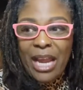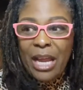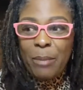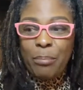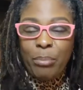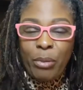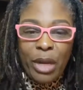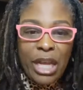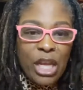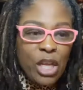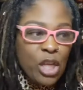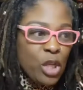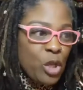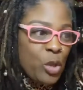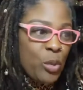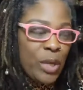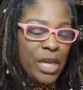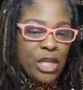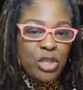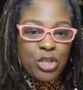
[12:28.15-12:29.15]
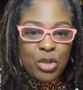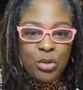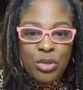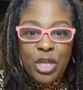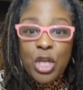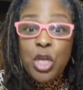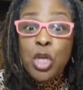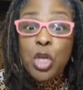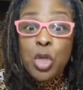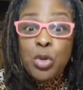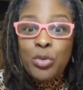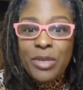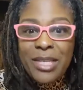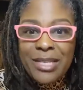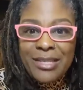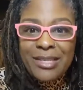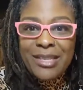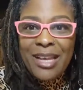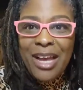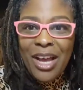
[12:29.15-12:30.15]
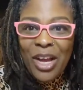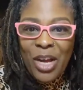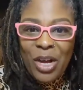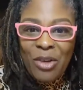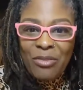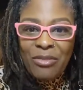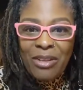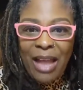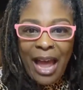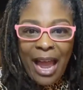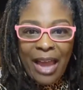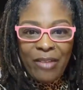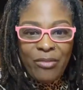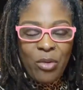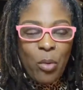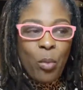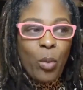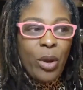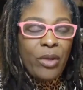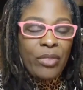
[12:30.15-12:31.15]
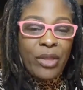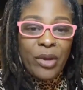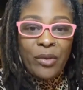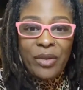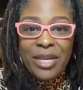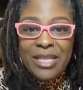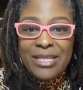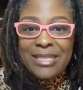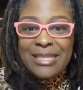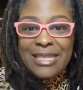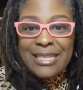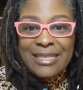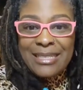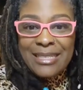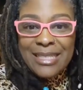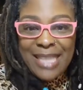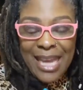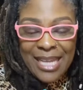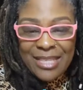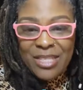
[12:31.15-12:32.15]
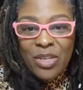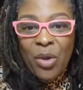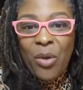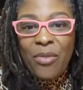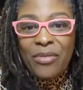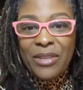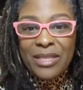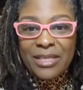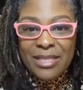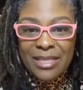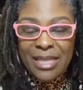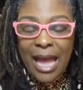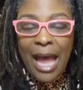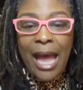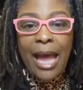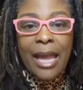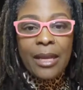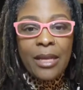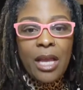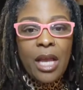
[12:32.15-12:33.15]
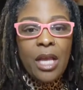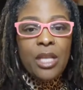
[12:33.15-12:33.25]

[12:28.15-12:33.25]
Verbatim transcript: And bringing you into the newness of life where there is success on this side.